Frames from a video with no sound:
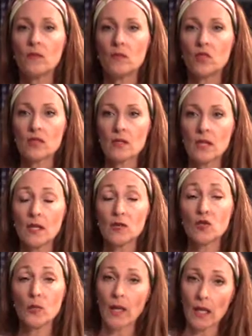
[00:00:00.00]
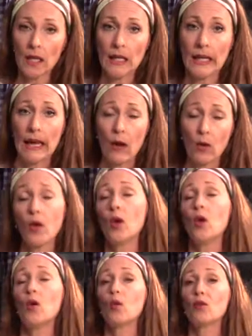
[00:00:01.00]
just needs to be cleaned out
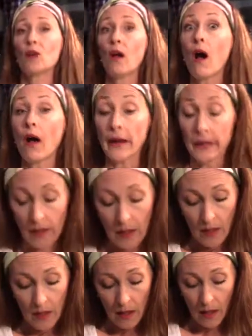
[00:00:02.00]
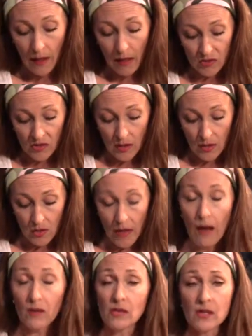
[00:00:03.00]
or gone outside your
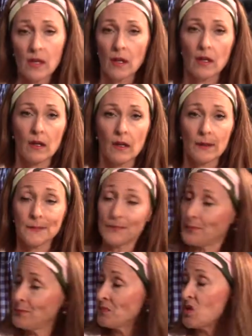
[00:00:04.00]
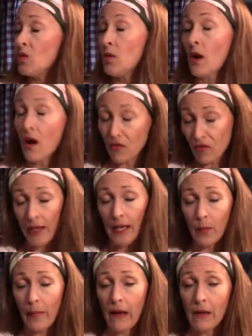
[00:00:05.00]
house. Do not forget
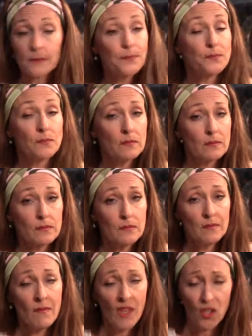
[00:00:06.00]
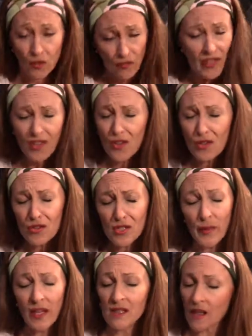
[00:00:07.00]
about your vehicles,
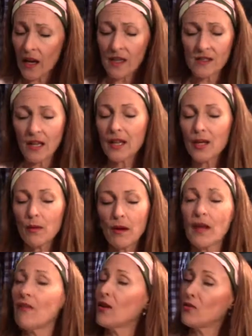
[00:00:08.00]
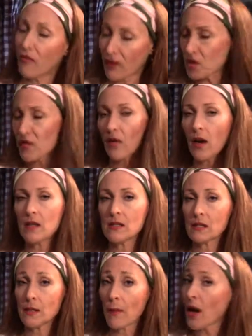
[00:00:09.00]
because I can tell you I've had French fries
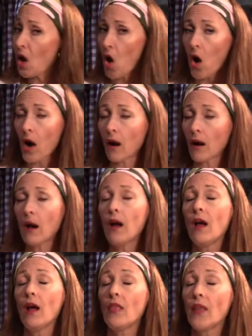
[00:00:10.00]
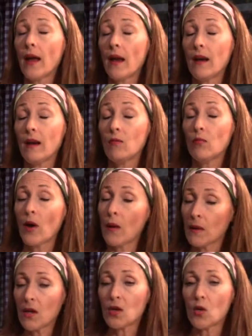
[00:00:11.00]
in my car that
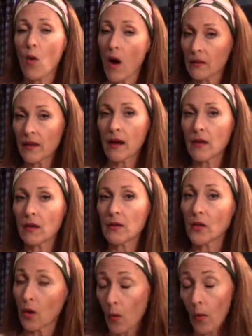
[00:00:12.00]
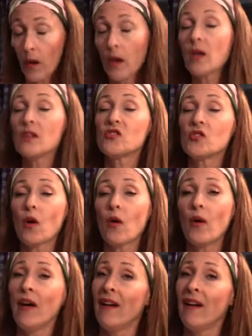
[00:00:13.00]
probably could have walked out on their own. So